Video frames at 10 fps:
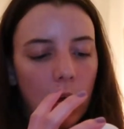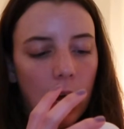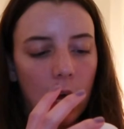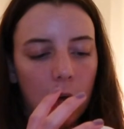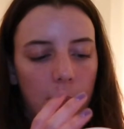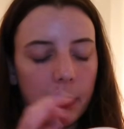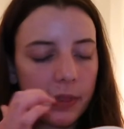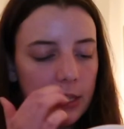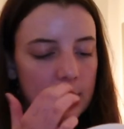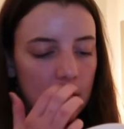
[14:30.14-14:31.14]
Um,
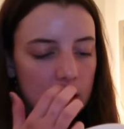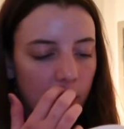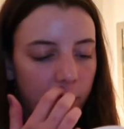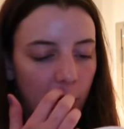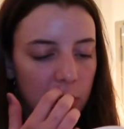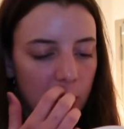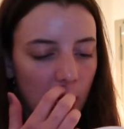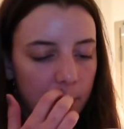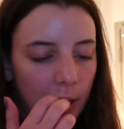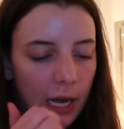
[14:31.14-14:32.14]
but this is fresh
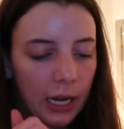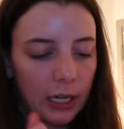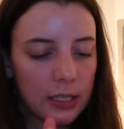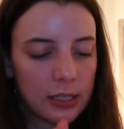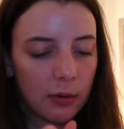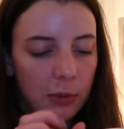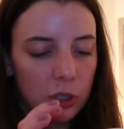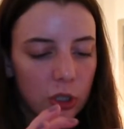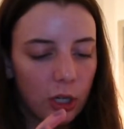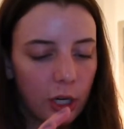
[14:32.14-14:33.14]
cut pine, cinnamon
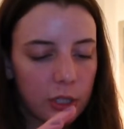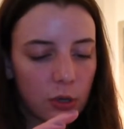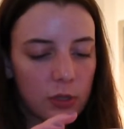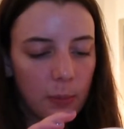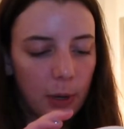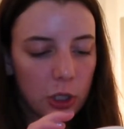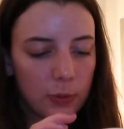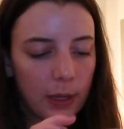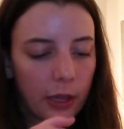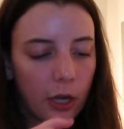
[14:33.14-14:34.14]
sugar, toasted
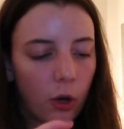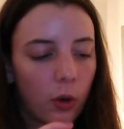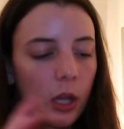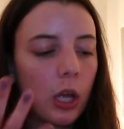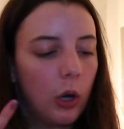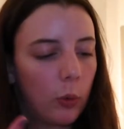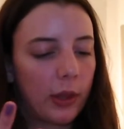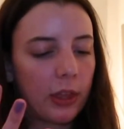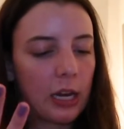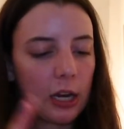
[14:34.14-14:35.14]
marshmallow
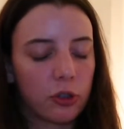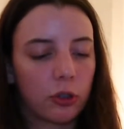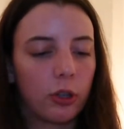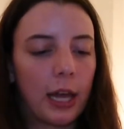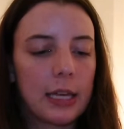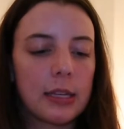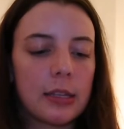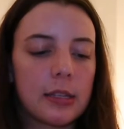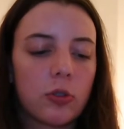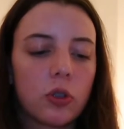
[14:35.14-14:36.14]
with the natural
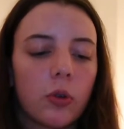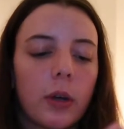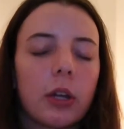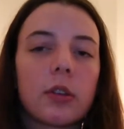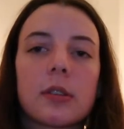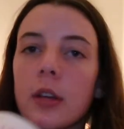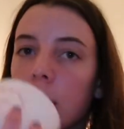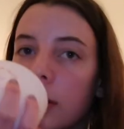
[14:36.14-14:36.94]
essential oils.